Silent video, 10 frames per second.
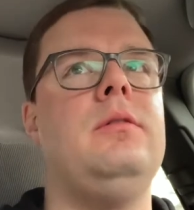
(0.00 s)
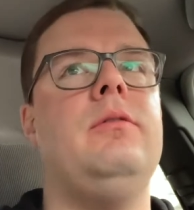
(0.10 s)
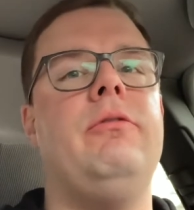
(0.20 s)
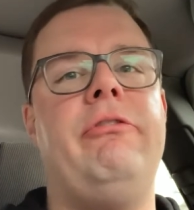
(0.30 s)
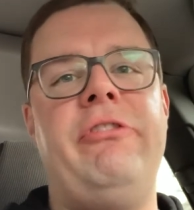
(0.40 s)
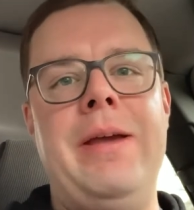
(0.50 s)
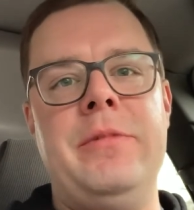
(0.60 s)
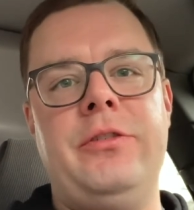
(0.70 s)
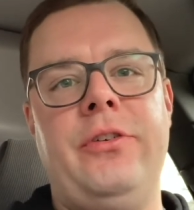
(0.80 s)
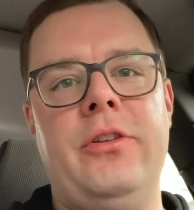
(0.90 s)

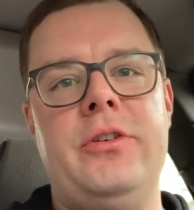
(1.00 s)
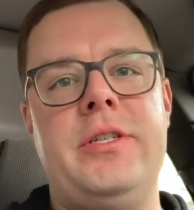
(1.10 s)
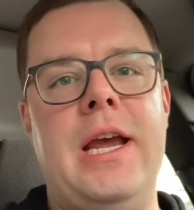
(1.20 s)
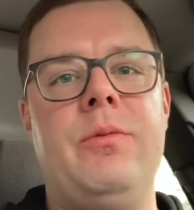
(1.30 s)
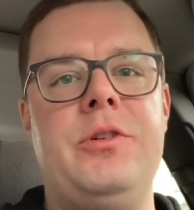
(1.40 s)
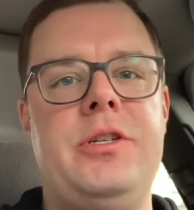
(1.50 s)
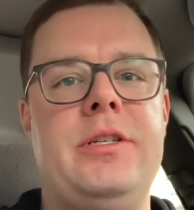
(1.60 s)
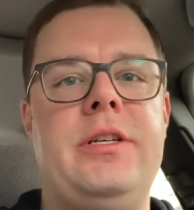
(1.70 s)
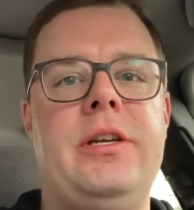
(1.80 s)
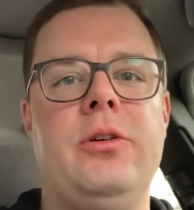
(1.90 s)
Famous for their
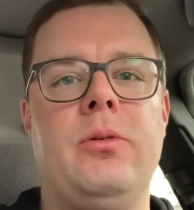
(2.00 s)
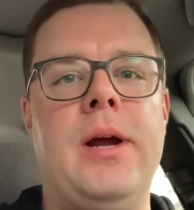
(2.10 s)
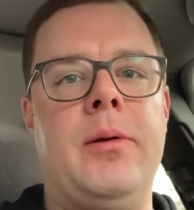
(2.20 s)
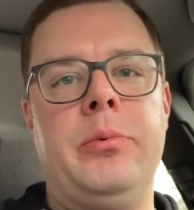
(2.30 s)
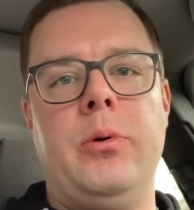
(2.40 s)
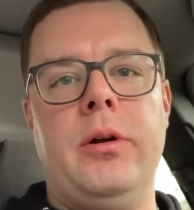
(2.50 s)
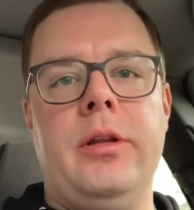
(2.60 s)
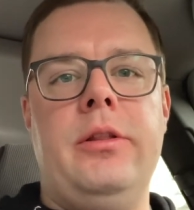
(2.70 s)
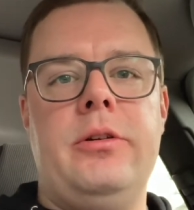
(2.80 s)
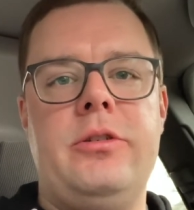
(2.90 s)
sandwiches here around
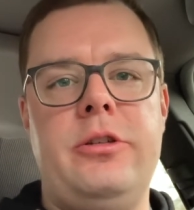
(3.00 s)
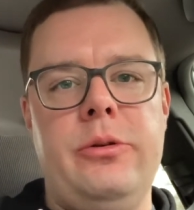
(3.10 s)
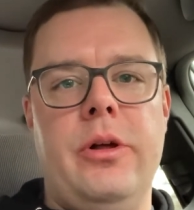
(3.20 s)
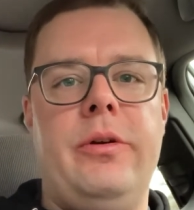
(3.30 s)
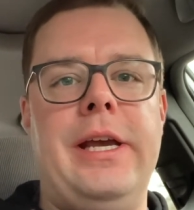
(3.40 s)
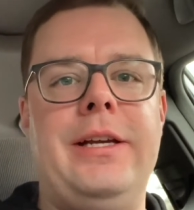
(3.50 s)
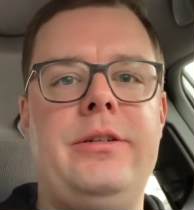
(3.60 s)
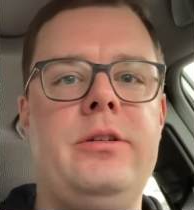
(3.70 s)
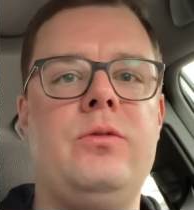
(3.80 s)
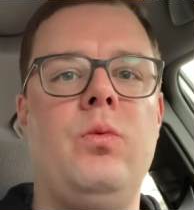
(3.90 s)
Portland. There's two
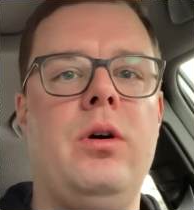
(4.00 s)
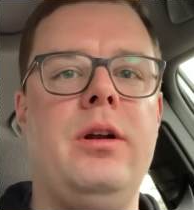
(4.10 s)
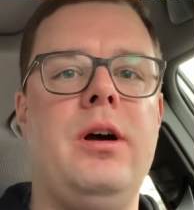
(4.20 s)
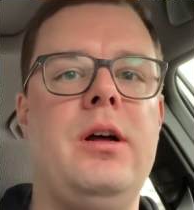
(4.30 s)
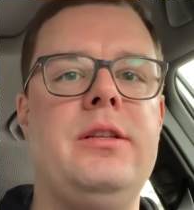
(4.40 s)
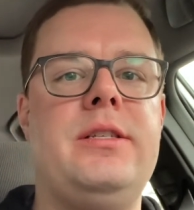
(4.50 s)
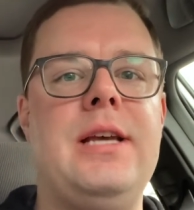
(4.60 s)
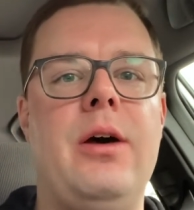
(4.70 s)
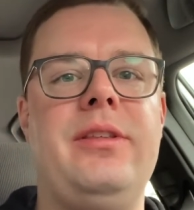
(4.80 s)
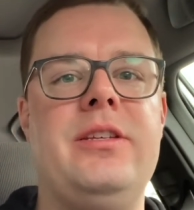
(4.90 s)
locations, one on
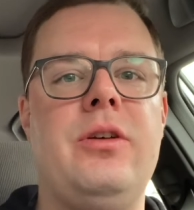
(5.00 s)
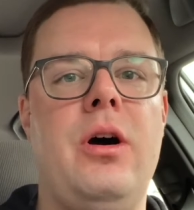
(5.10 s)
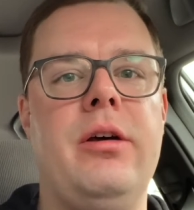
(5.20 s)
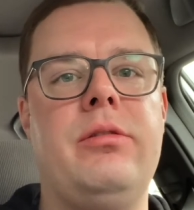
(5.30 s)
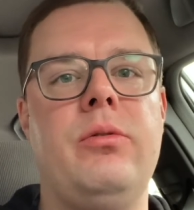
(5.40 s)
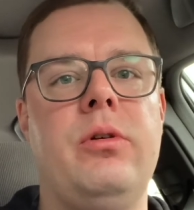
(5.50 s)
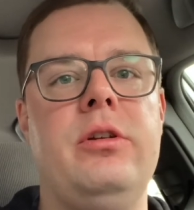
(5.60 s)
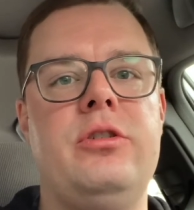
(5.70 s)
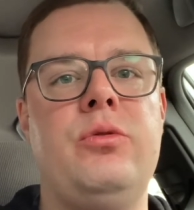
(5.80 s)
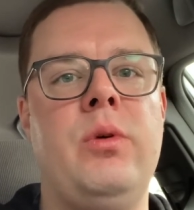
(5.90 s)
Southeast Hawthorne
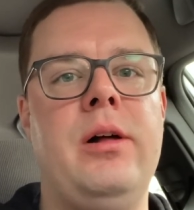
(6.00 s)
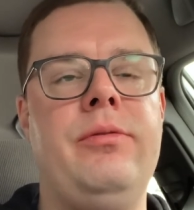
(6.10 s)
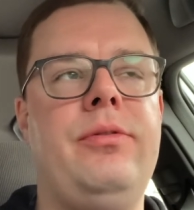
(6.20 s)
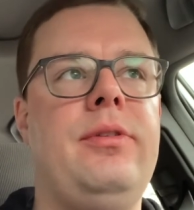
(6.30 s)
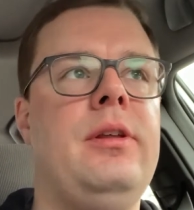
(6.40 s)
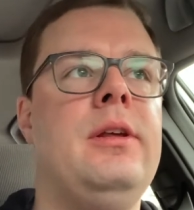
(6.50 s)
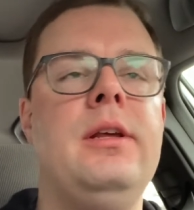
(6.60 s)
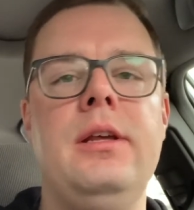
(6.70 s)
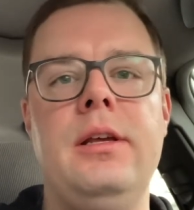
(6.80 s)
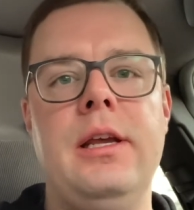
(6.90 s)
and 12th
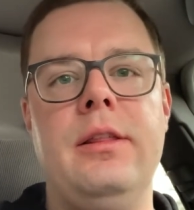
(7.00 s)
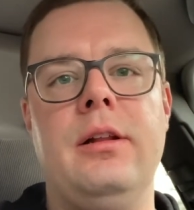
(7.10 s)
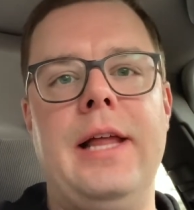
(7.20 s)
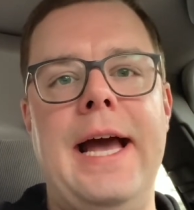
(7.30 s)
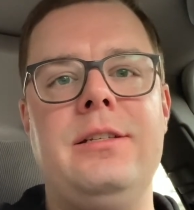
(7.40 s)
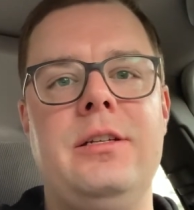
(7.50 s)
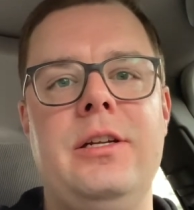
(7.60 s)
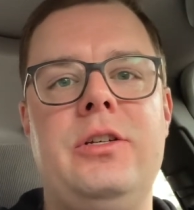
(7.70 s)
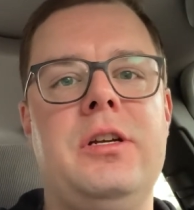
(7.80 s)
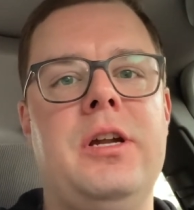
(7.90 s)
in the Lads
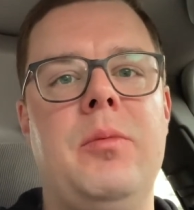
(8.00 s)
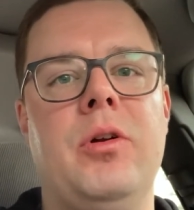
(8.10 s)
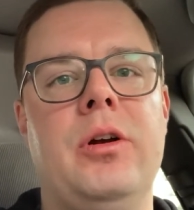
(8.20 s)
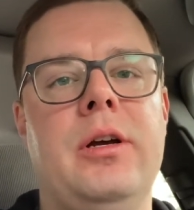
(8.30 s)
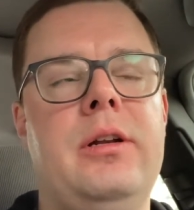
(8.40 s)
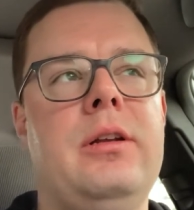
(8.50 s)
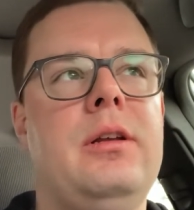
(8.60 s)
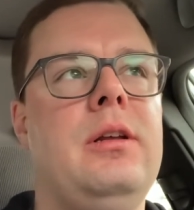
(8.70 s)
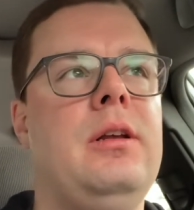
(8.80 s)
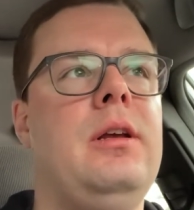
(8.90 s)
Edition neighborhood,
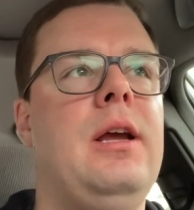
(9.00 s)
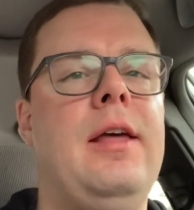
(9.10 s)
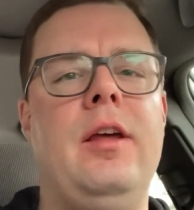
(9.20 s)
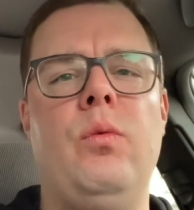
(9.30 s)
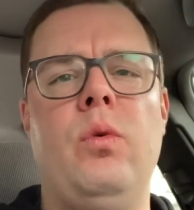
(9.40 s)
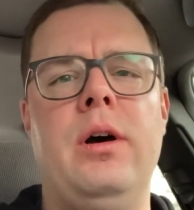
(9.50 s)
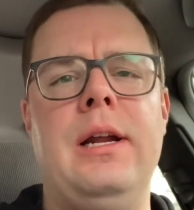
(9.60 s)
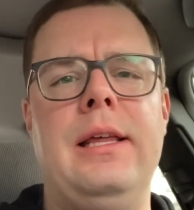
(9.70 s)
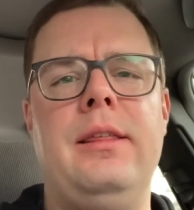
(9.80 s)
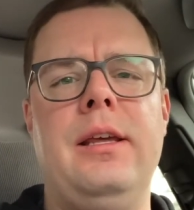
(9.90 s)
and then one,
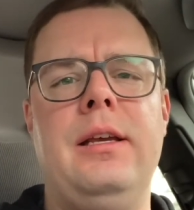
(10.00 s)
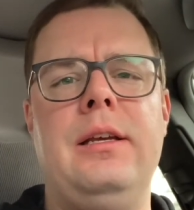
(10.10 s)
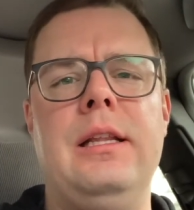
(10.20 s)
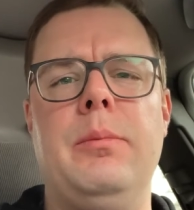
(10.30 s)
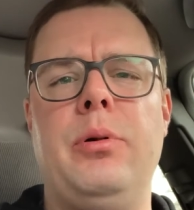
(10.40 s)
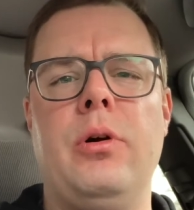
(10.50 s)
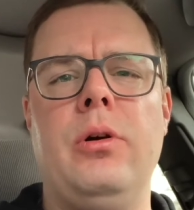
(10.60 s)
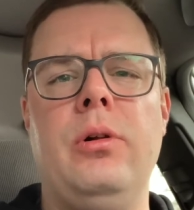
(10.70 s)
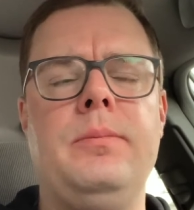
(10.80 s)
I think, in the Pearl.